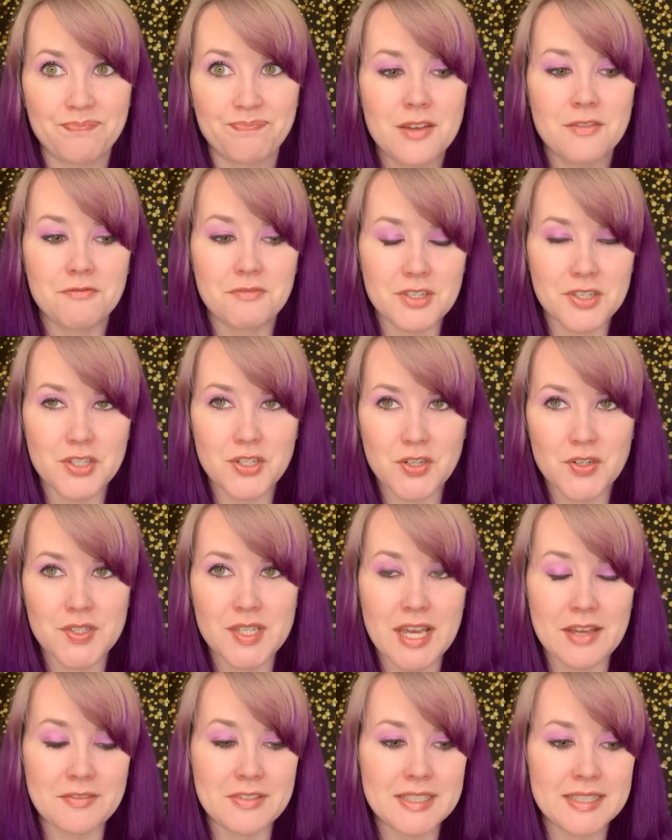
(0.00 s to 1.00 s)
Visitors
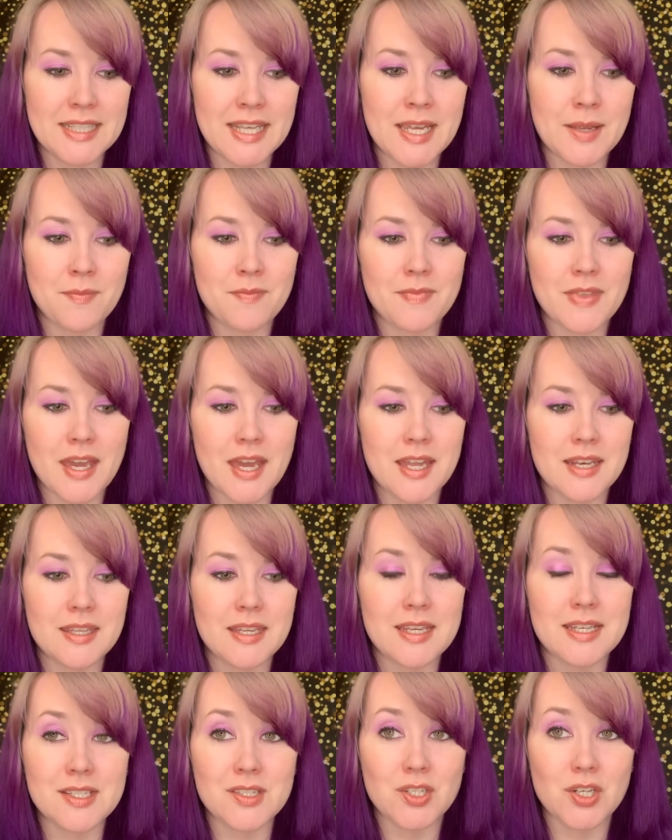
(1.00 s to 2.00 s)
have claimed that
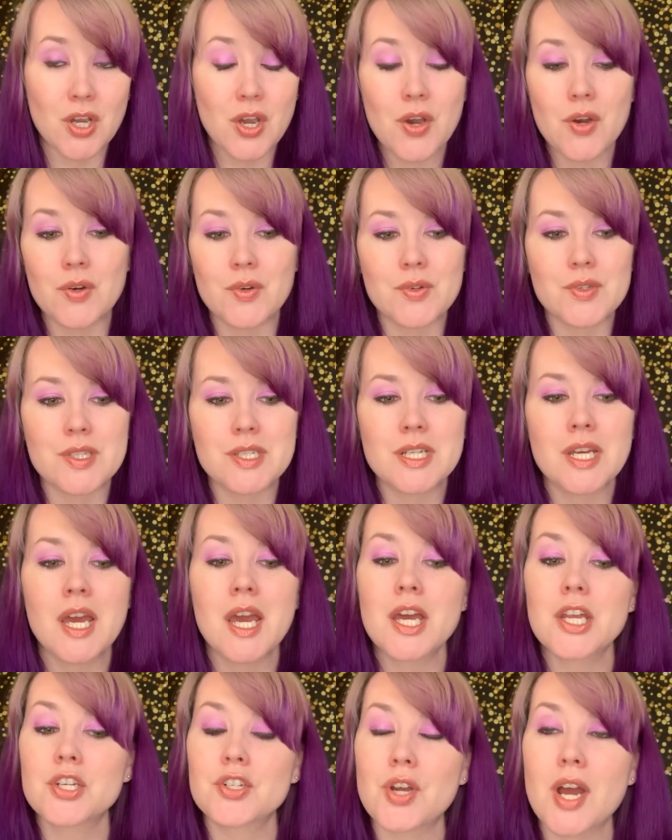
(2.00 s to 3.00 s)
his ghost
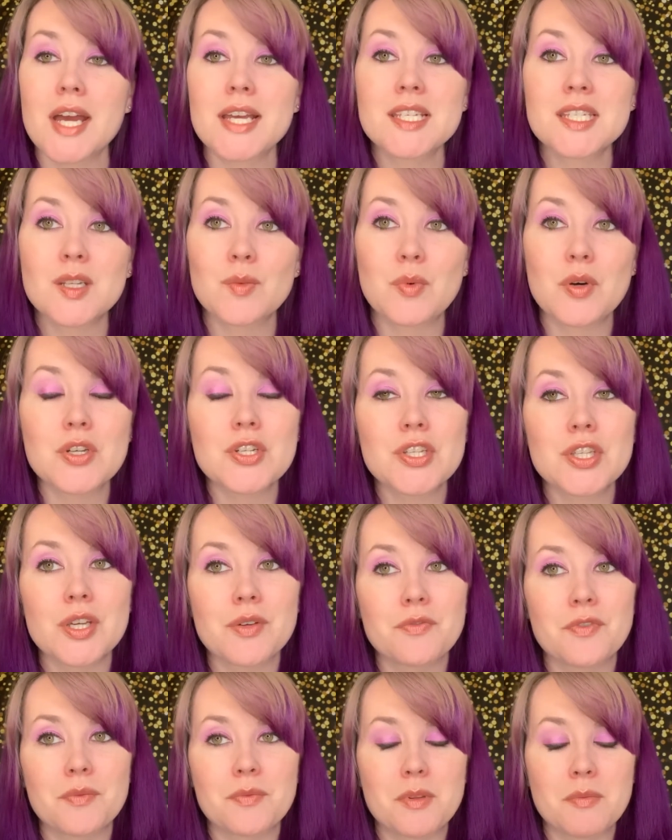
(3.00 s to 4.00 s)
tries to push
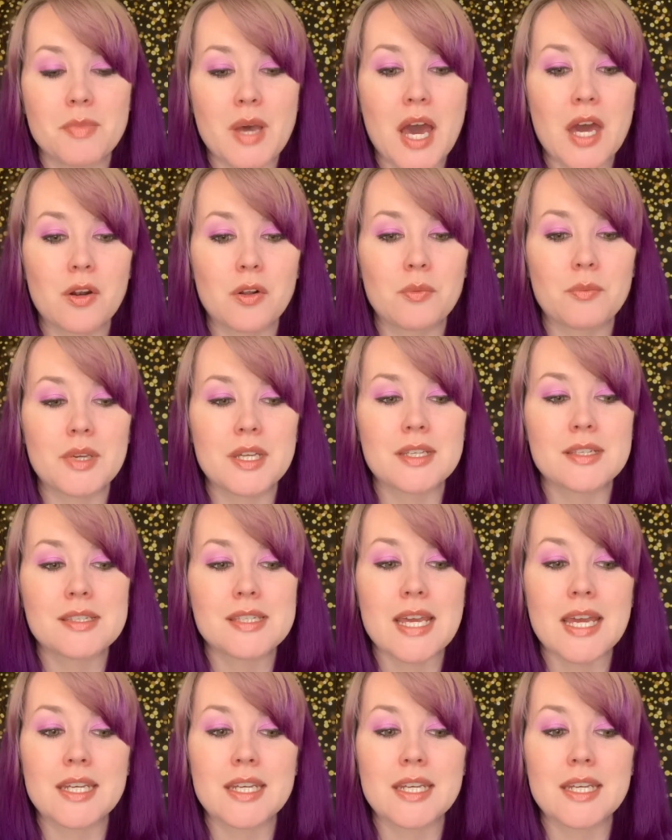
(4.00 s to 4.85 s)
them from the battlements,